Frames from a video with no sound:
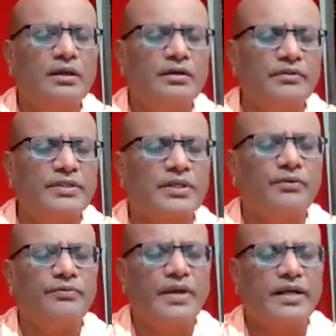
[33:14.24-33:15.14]
which
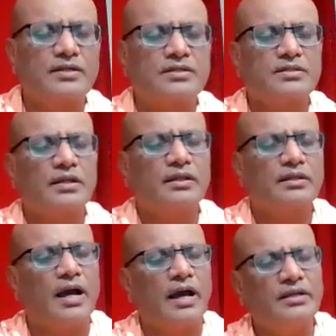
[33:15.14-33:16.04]
reflects
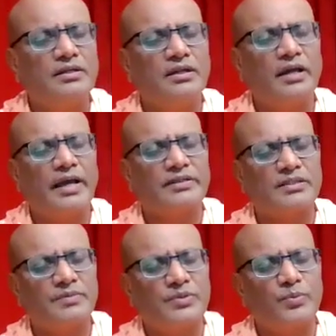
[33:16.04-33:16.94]
the idea as
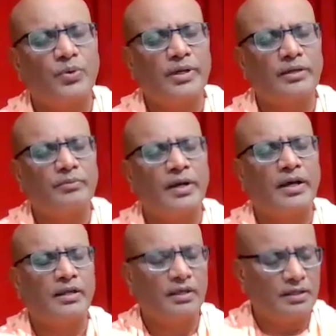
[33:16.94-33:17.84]
has been spoken
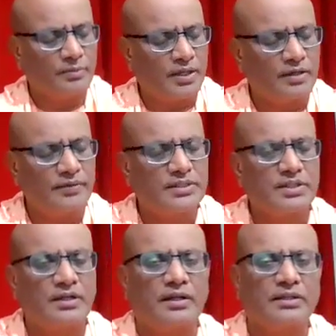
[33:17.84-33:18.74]
by Bhagavat
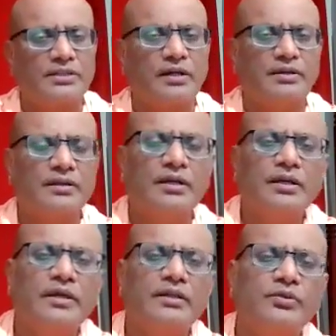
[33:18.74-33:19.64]
Shankaracharya
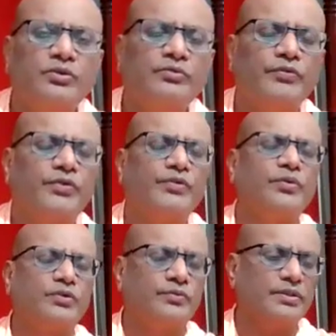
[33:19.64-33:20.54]
in the
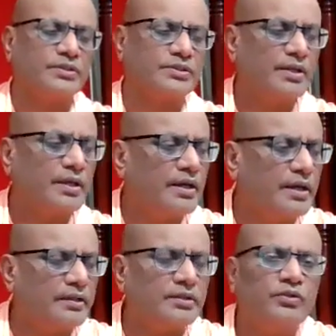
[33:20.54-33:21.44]
254th verse.
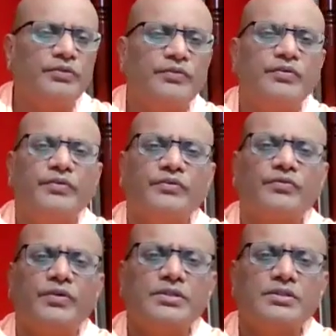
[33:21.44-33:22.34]
In the
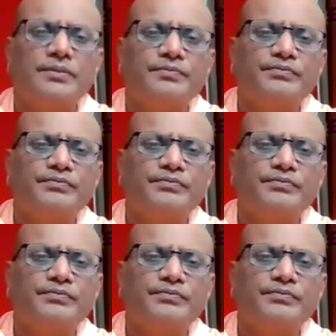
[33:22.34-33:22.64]
255th verse,